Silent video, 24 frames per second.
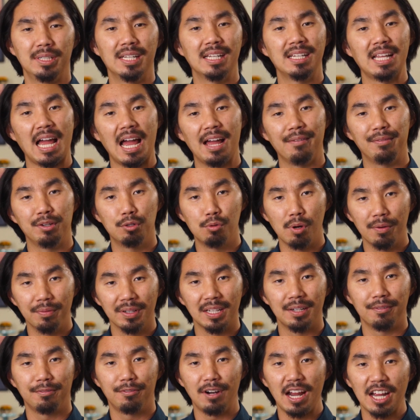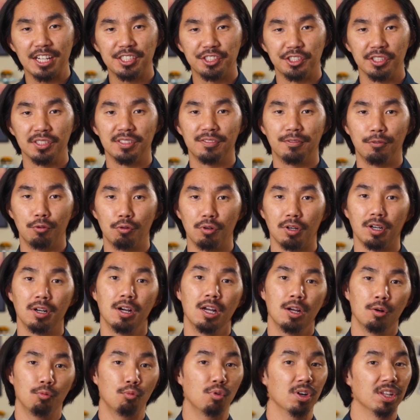We can have equivalent fractions for
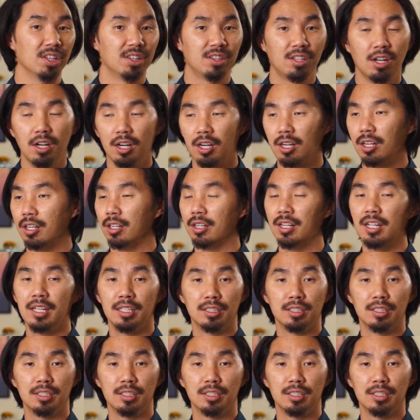1/3,